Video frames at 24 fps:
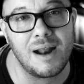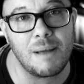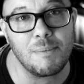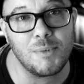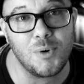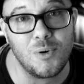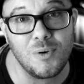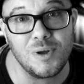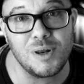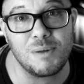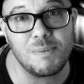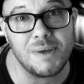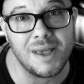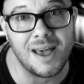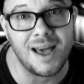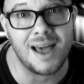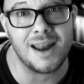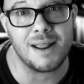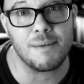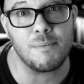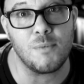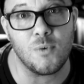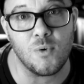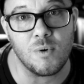I'm going to be
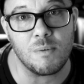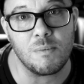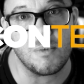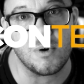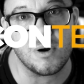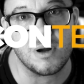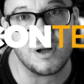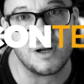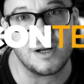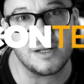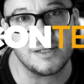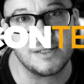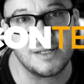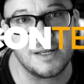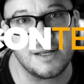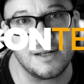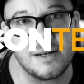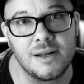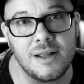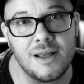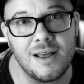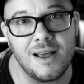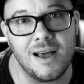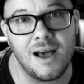adding more and more content,